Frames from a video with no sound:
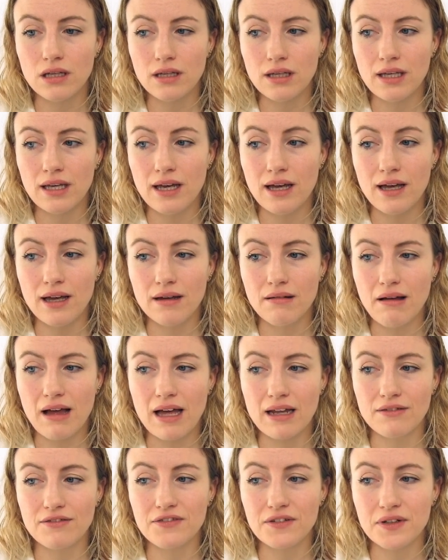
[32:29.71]
yeah,
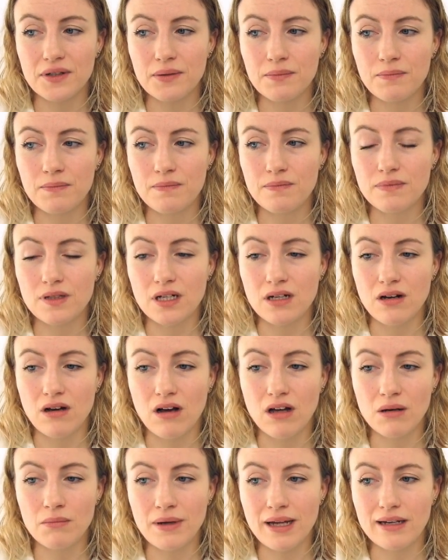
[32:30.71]
and for the
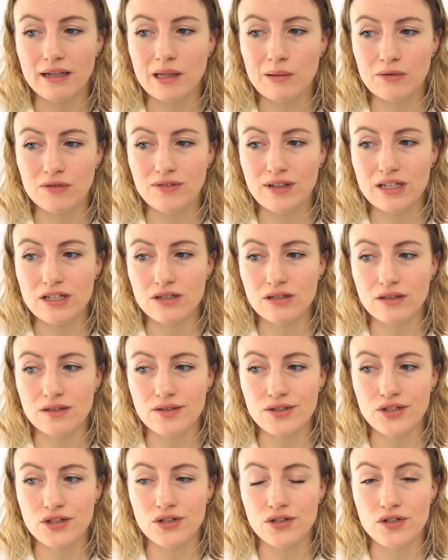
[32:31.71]
non-medical
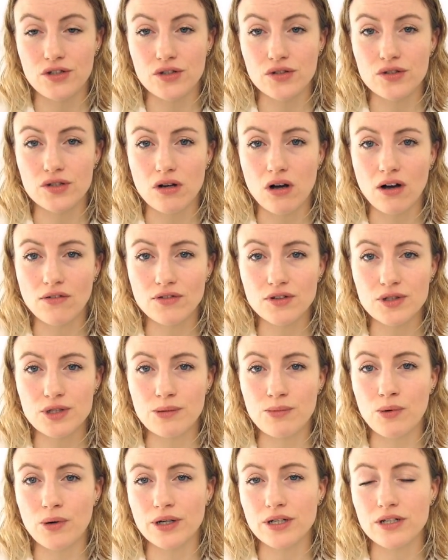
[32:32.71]
professionals to just offer
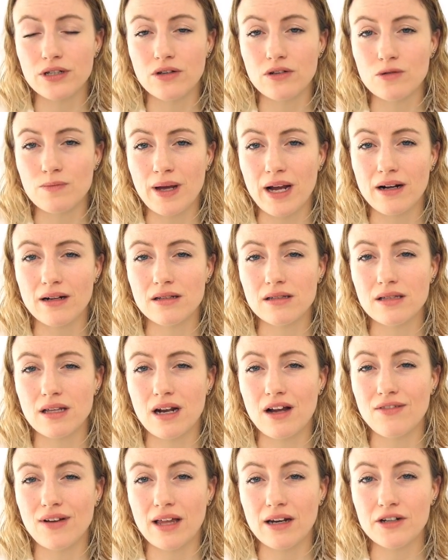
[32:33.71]
support to those parents that
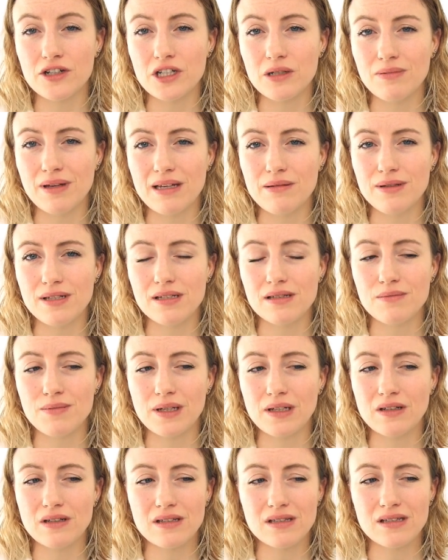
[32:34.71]
have allergy babies,
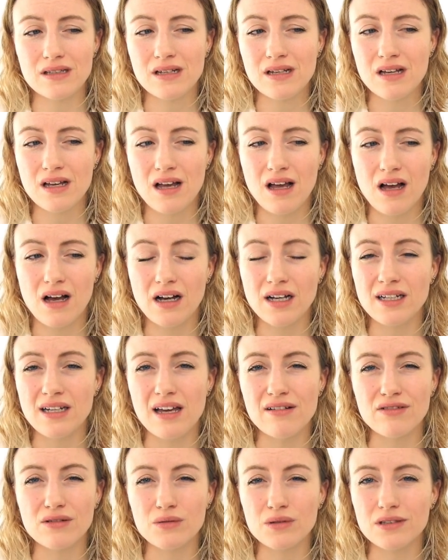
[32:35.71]
because I
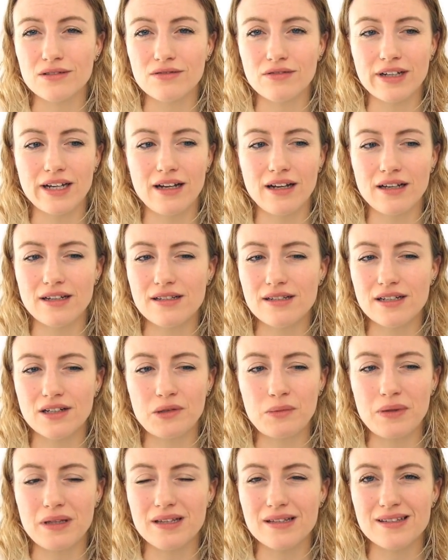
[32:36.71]
never would have realised it
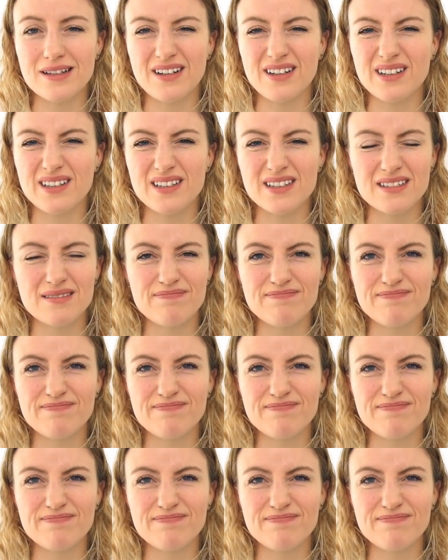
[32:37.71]
could be this hard.